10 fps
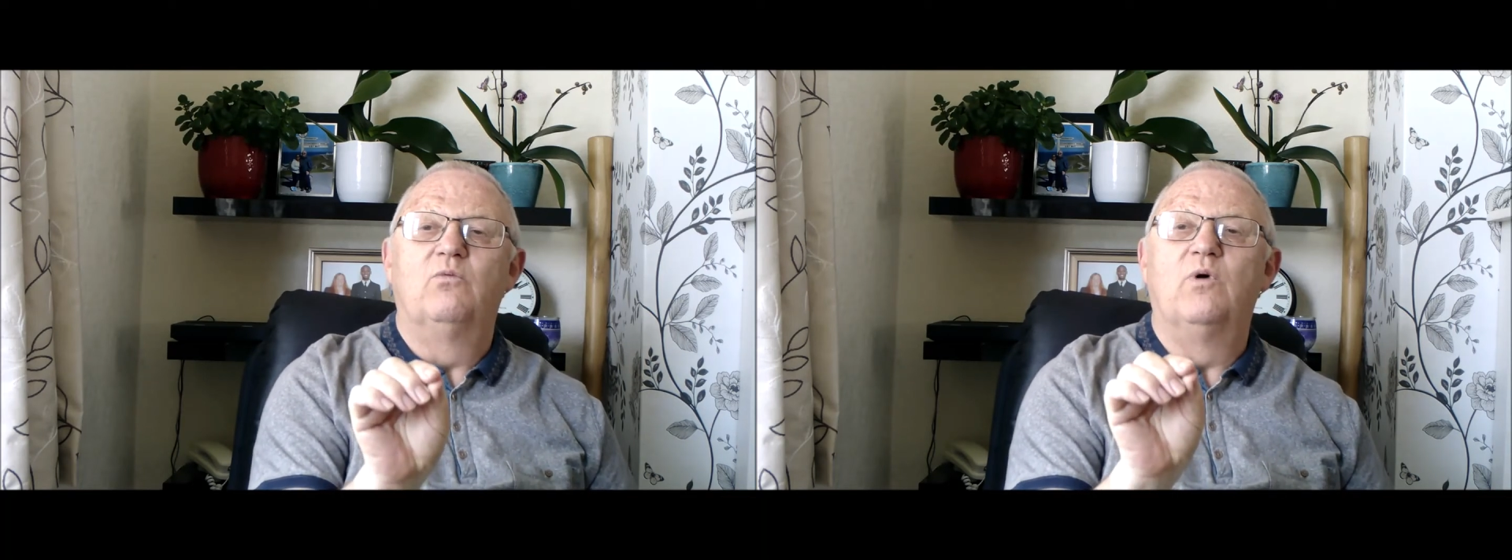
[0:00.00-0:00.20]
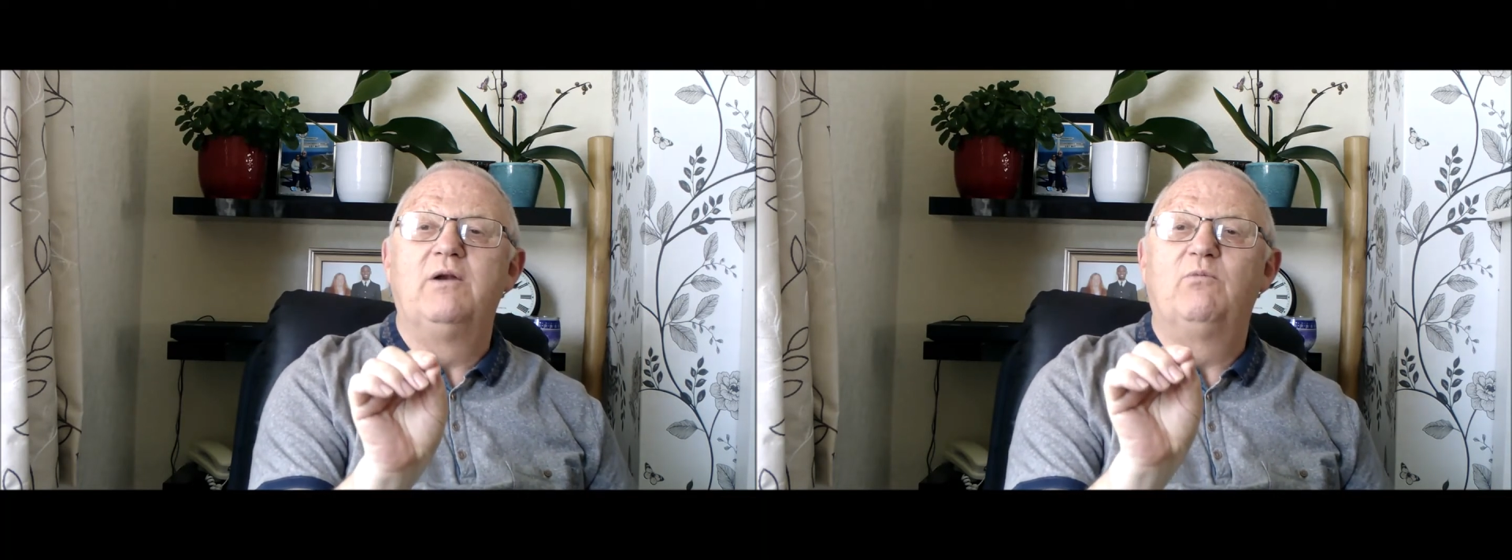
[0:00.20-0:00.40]

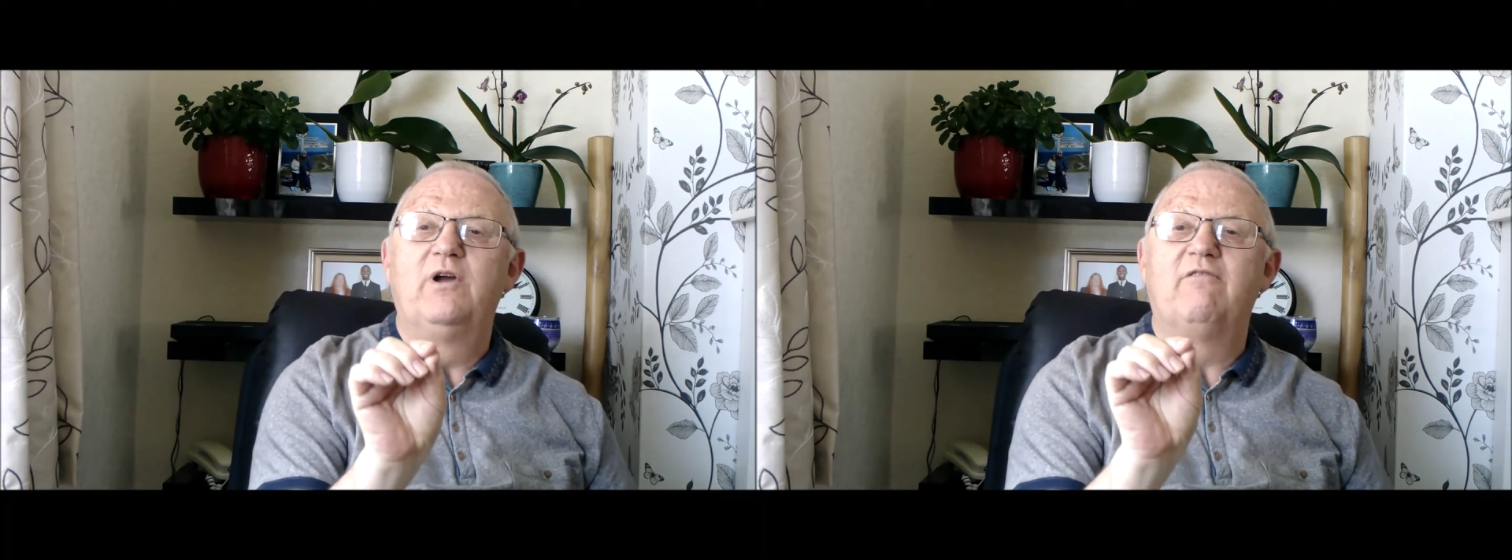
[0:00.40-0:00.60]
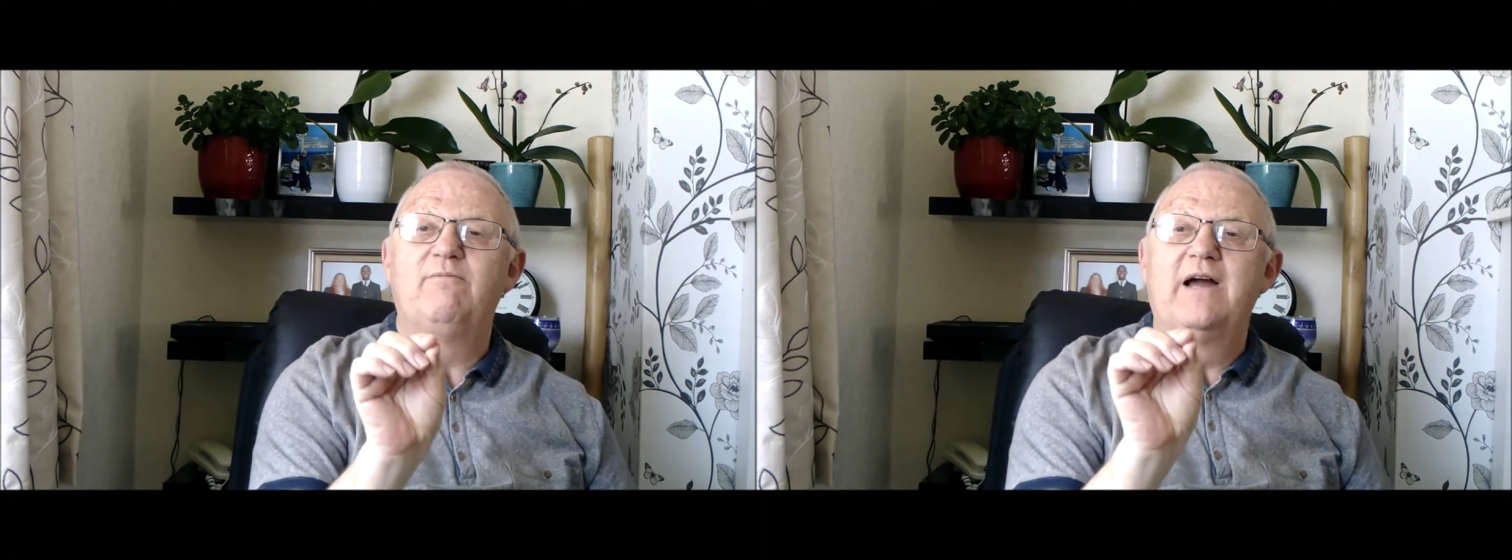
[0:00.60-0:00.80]
When
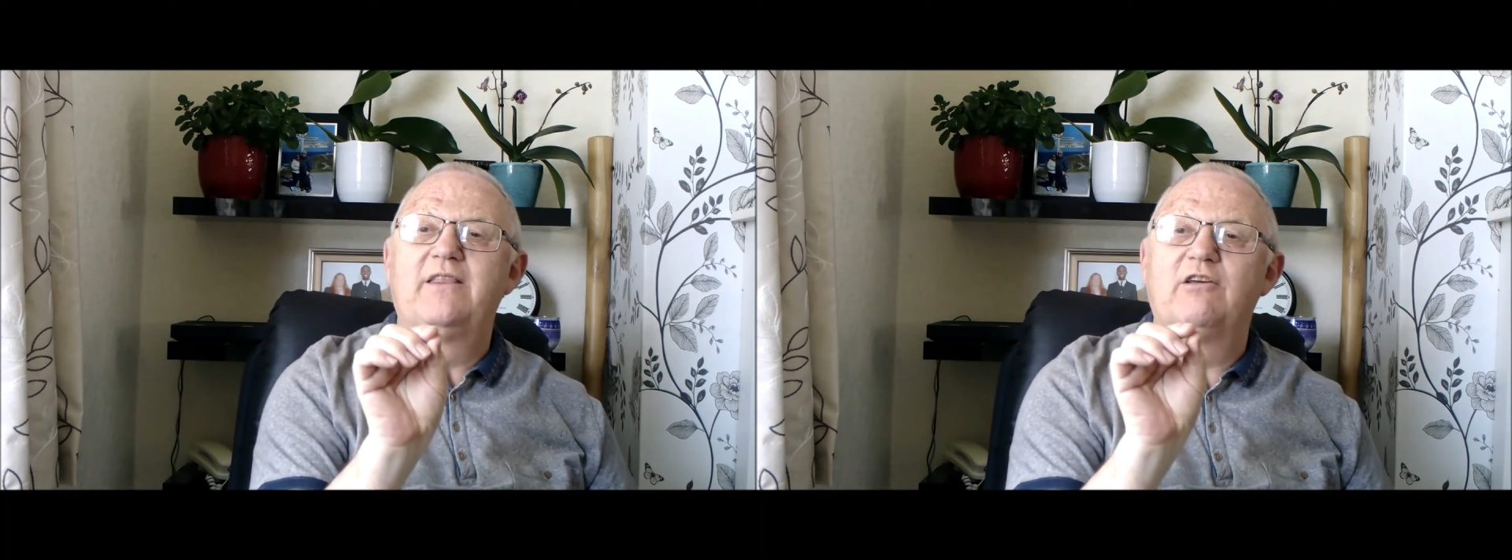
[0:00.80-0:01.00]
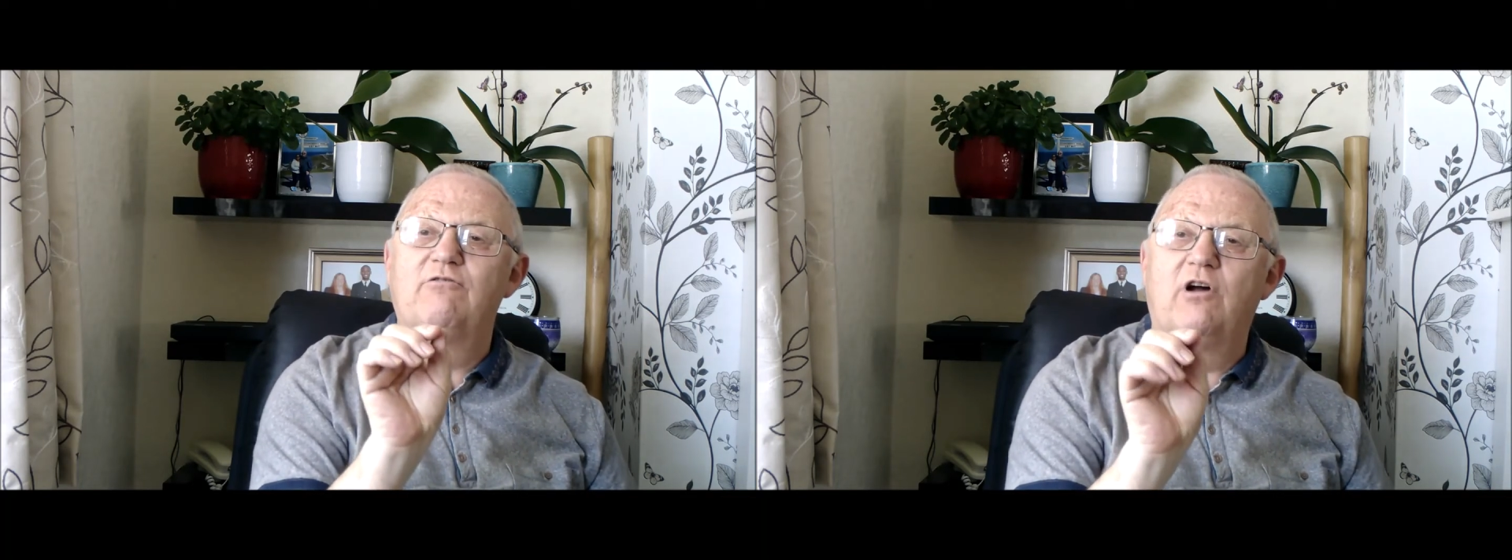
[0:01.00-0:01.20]
we have
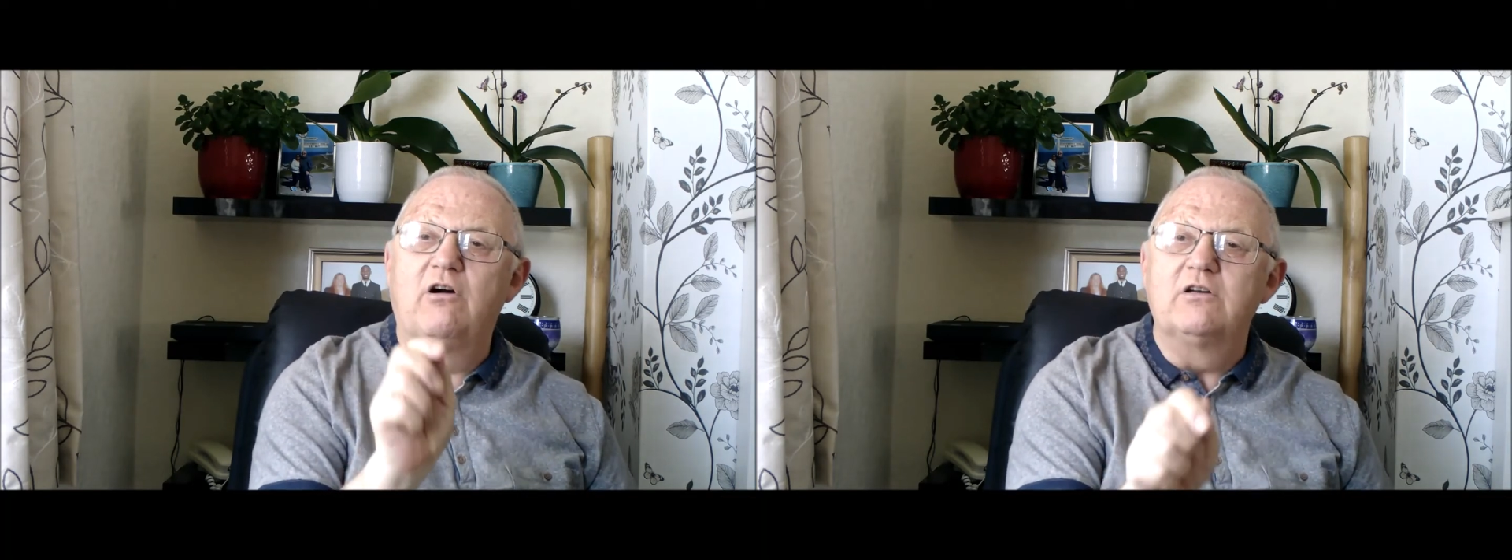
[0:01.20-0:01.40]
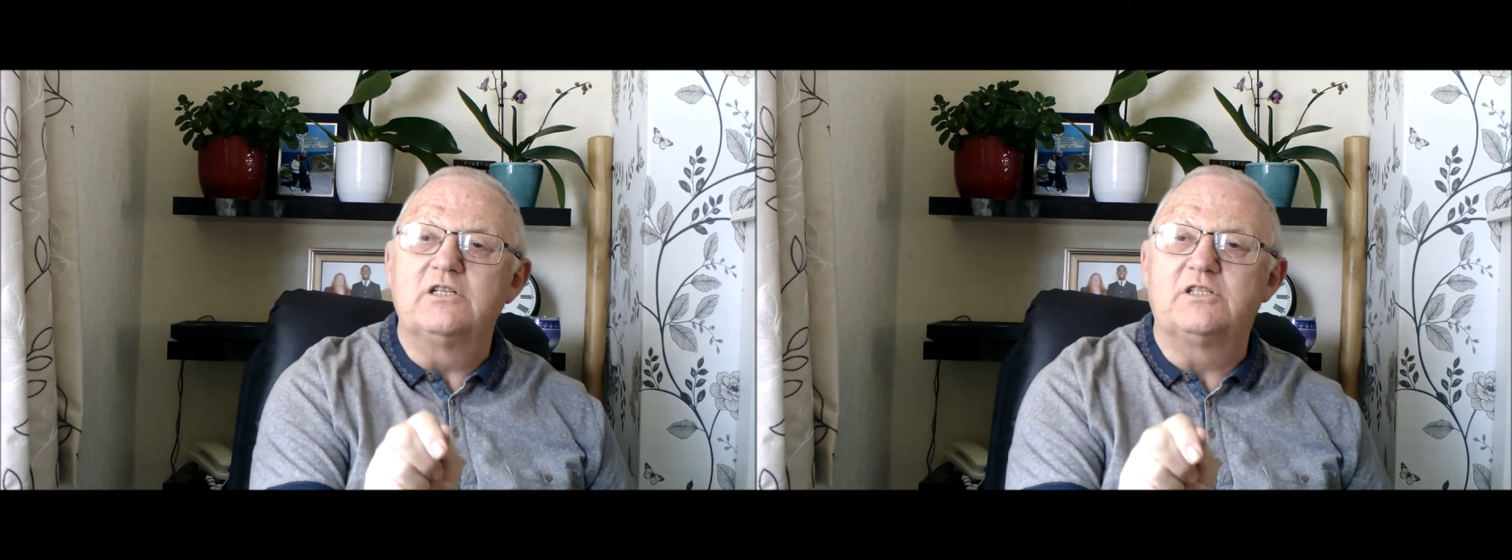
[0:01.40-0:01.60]
made the wrong